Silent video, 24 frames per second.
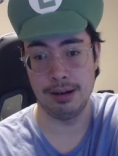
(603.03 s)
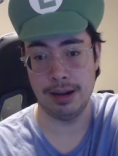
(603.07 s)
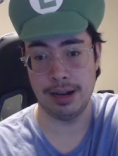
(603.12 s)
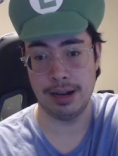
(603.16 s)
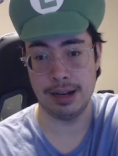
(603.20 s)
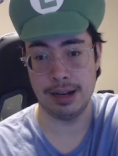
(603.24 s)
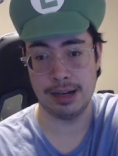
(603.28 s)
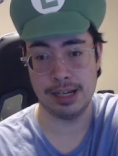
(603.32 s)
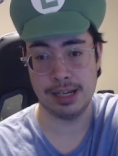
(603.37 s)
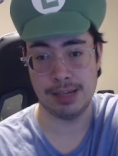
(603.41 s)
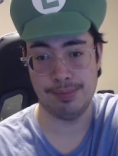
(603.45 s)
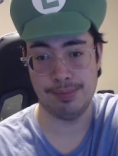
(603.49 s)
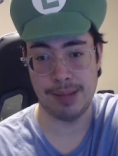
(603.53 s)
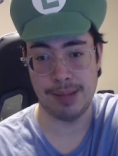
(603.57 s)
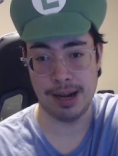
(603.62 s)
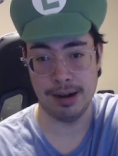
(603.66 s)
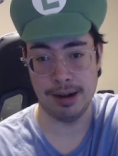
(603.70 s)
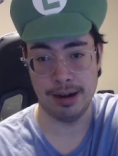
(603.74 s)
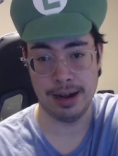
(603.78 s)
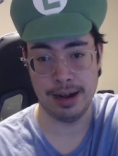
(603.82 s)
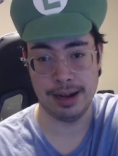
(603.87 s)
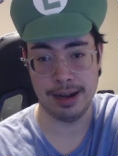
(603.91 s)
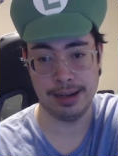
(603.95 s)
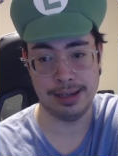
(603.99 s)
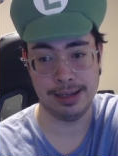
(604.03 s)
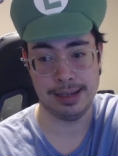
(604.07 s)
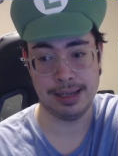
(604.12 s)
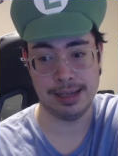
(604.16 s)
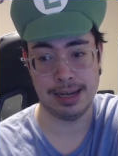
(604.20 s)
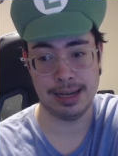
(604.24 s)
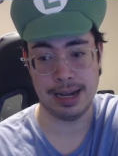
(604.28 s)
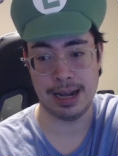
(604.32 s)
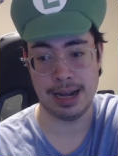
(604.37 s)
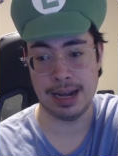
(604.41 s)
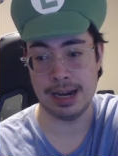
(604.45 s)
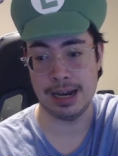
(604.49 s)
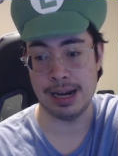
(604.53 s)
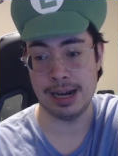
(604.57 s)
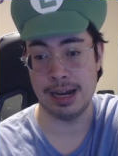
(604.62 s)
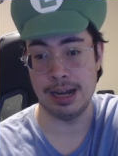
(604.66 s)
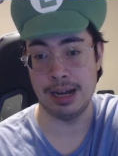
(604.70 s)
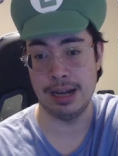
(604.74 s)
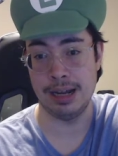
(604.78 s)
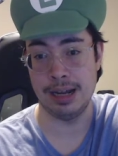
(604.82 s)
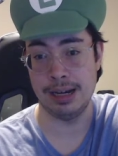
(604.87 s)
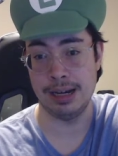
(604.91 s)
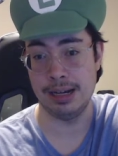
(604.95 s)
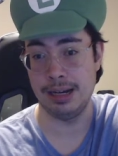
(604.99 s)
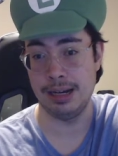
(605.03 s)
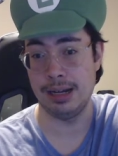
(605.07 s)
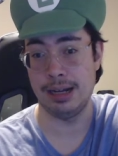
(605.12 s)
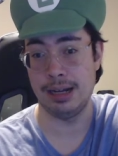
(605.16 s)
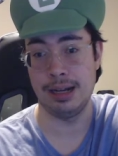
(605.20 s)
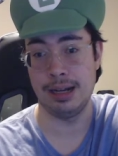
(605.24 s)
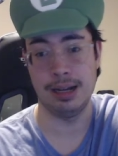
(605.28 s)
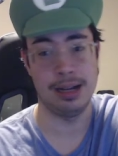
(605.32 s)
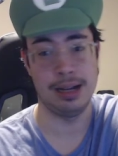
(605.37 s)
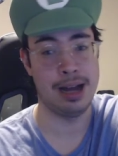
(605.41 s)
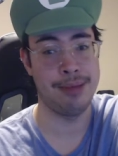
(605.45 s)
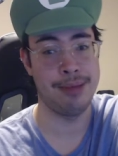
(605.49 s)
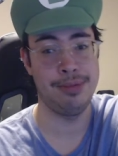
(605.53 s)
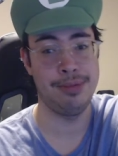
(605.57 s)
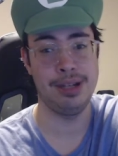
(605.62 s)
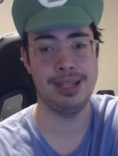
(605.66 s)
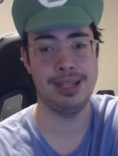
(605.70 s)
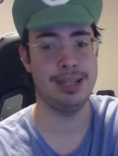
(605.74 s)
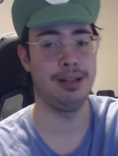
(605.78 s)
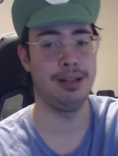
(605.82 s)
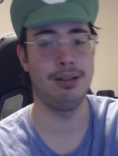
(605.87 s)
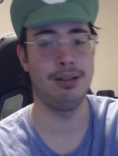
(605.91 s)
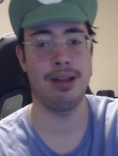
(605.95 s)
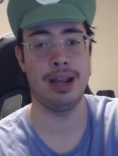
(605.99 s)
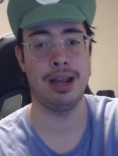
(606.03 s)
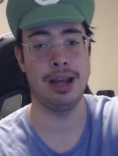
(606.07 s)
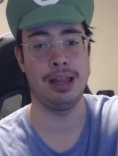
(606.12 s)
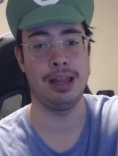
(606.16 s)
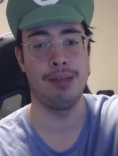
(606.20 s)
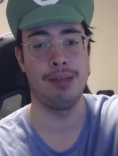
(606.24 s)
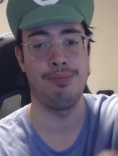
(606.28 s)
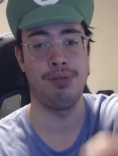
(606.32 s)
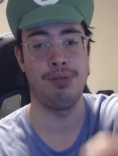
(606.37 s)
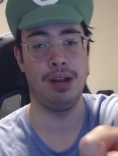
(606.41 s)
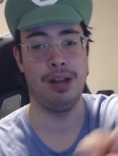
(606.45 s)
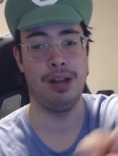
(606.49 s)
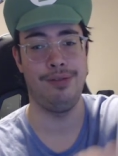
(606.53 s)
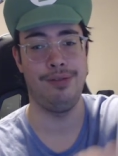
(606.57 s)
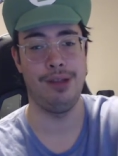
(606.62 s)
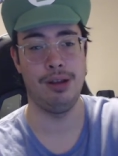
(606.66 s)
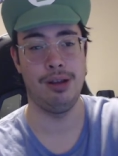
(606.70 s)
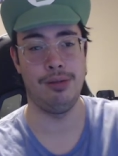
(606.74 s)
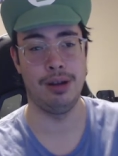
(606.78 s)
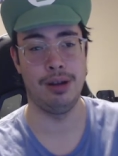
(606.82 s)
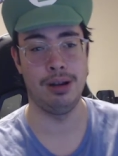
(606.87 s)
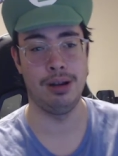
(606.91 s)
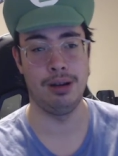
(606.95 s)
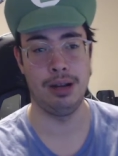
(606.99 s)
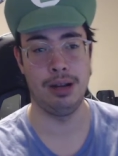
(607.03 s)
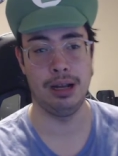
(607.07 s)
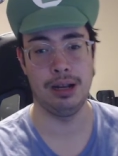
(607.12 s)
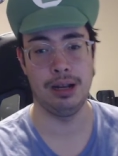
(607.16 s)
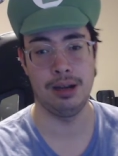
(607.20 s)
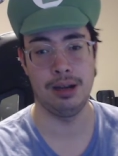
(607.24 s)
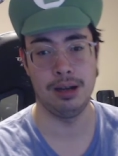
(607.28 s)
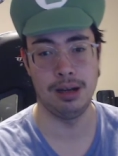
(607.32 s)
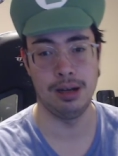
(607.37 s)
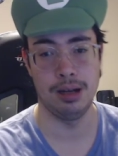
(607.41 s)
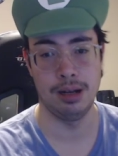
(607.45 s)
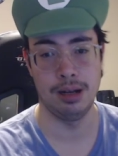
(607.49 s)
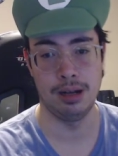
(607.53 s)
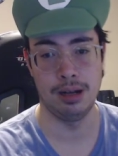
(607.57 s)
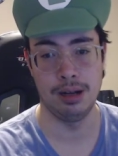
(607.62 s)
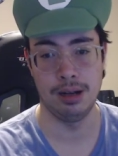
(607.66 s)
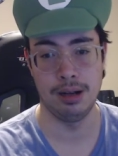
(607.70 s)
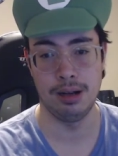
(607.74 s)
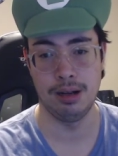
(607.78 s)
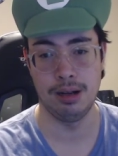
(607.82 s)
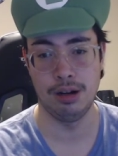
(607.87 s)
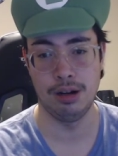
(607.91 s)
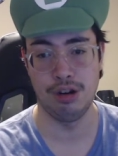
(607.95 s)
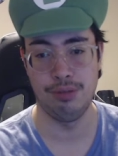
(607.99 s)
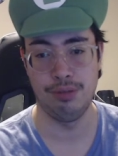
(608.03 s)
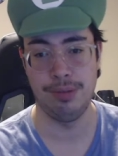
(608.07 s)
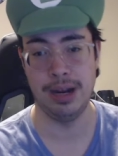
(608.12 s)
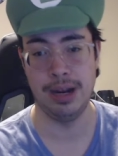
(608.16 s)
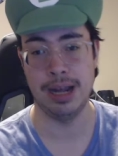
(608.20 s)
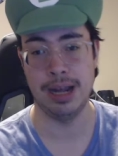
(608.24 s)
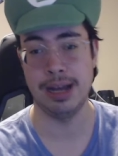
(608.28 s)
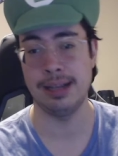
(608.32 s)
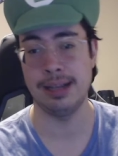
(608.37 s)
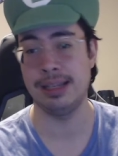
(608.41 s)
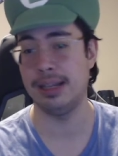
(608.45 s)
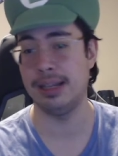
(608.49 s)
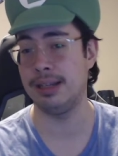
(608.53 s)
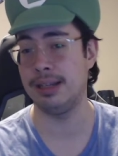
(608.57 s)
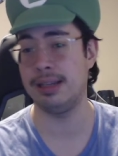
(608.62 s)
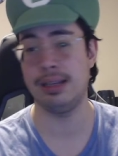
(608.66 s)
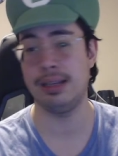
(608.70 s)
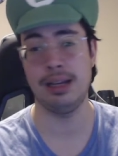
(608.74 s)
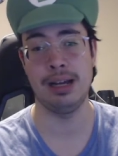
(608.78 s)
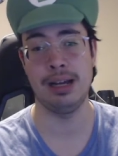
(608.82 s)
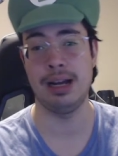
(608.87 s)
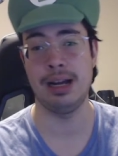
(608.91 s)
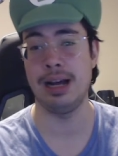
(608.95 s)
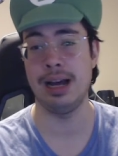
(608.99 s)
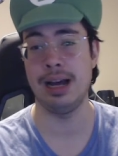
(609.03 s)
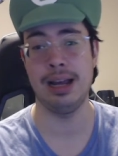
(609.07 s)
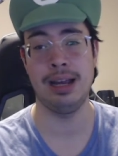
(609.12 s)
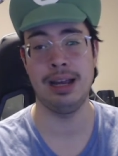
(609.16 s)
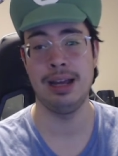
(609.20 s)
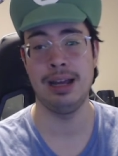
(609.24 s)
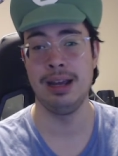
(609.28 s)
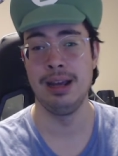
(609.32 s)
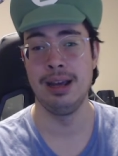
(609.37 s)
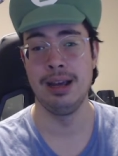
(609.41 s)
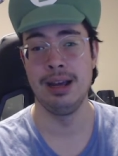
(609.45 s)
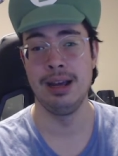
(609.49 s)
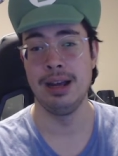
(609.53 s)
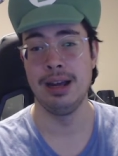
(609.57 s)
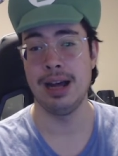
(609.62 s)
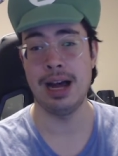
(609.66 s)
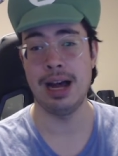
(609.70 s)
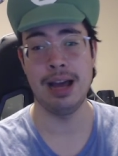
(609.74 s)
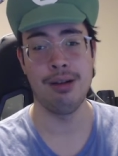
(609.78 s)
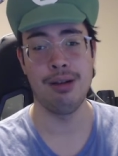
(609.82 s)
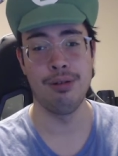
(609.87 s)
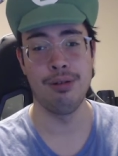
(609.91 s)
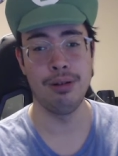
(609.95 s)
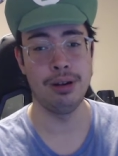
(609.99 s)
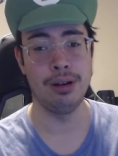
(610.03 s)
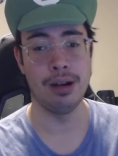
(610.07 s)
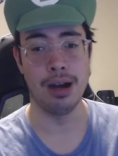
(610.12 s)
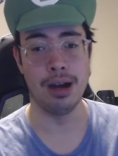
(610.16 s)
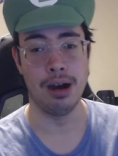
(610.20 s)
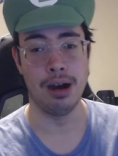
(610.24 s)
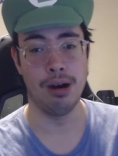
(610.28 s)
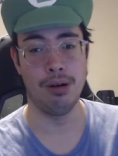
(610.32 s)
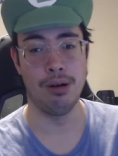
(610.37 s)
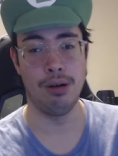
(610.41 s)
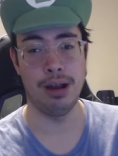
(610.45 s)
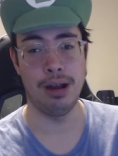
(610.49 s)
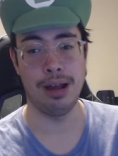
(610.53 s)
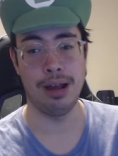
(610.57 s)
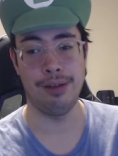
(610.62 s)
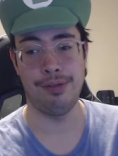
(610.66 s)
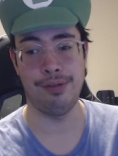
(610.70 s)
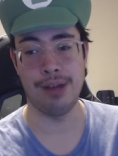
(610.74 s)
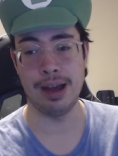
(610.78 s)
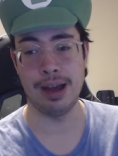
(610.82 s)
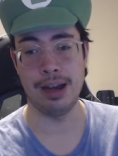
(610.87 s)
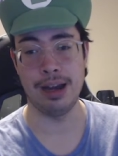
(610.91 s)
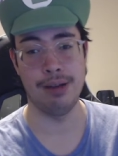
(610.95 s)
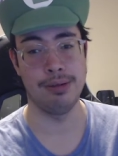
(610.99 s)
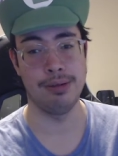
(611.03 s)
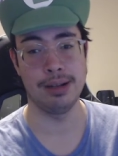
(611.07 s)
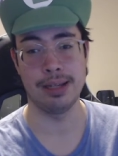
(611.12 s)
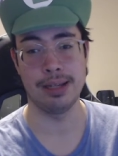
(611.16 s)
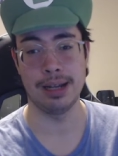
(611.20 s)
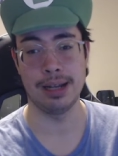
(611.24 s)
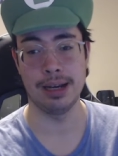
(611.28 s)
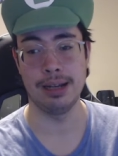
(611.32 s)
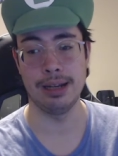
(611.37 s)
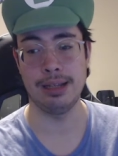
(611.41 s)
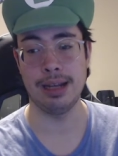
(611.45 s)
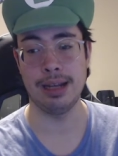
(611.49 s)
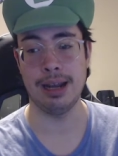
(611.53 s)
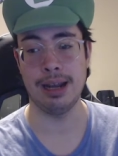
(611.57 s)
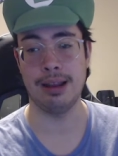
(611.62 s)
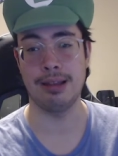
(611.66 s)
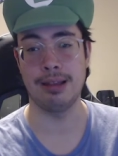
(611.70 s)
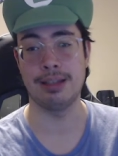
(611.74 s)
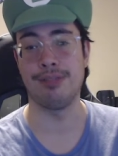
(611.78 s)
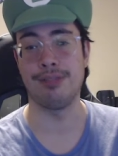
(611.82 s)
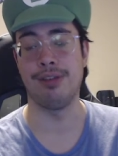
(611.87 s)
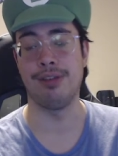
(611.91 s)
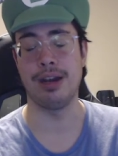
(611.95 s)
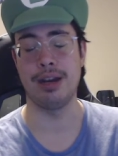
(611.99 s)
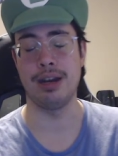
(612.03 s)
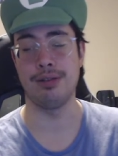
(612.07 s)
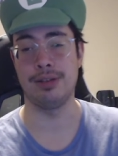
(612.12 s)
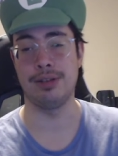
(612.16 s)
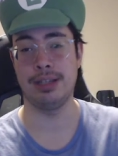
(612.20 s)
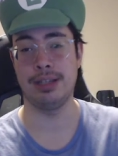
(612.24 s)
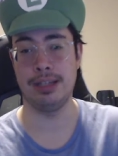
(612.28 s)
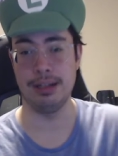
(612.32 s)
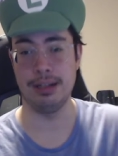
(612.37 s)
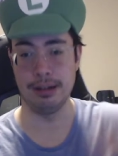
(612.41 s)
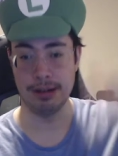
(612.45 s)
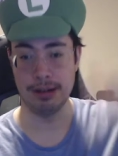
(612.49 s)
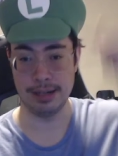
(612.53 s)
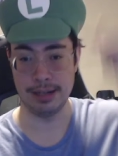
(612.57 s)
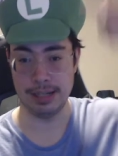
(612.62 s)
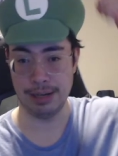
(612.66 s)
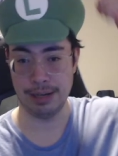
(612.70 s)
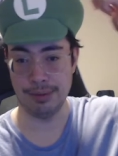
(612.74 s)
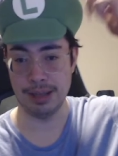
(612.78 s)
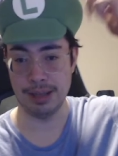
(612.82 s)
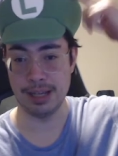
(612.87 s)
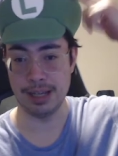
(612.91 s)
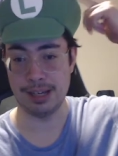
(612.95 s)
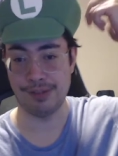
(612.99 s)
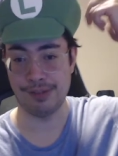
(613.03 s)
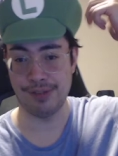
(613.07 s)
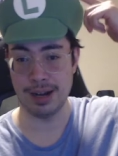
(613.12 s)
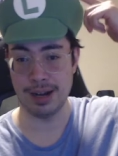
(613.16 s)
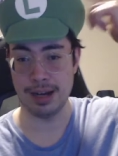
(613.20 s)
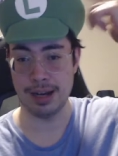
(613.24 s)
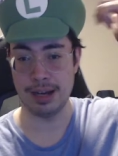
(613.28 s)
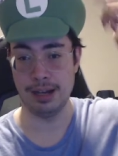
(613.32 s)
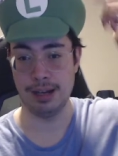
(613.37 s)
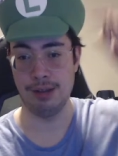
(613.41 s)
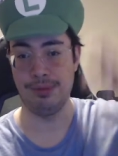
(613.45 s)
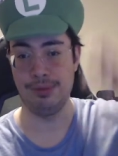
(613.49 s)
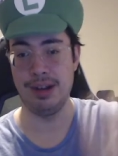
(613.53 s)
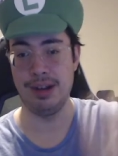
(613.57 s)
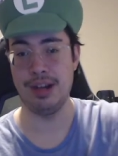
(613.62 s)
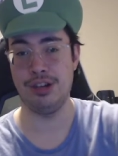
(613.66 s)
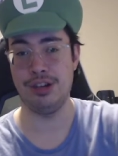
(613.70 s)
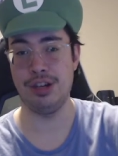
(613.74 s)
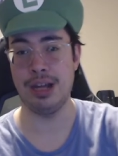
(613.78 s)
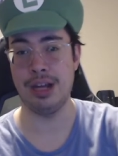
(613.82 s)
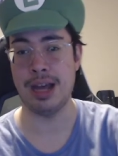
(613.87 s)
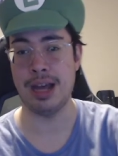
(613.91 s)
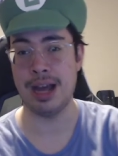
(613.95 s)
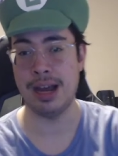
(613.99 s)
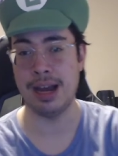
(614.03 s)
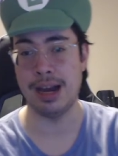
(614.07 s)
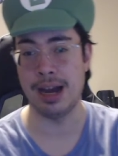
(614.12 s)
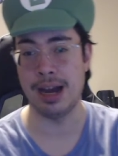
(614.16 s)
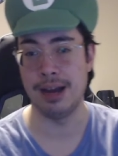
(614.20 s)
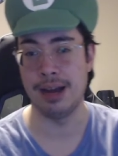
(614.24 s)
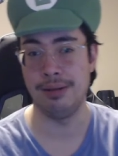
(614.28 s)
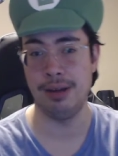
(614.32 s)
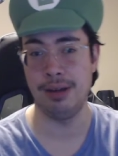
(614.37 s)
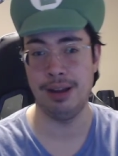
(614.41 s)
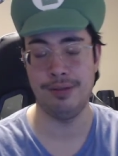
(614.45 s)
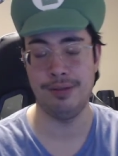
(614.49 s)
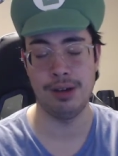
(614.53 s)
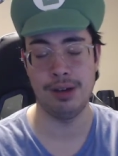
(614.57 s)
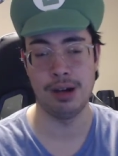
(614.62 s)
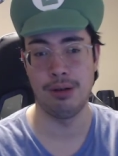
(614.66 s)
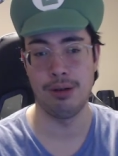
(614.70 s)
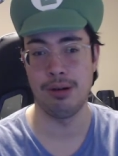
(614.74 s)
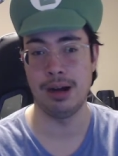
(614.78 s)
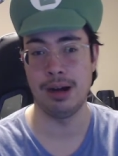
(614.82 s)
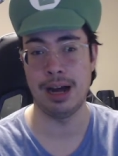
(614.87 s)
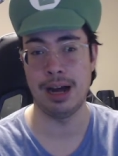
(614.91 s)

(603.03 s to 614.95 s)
experience, and and uh, I'm just looking at the preview in in uh, OBS. It's uh, I I don't know if anyone's gonna take this video seriously with this fucking Luigi hat. I don't even know.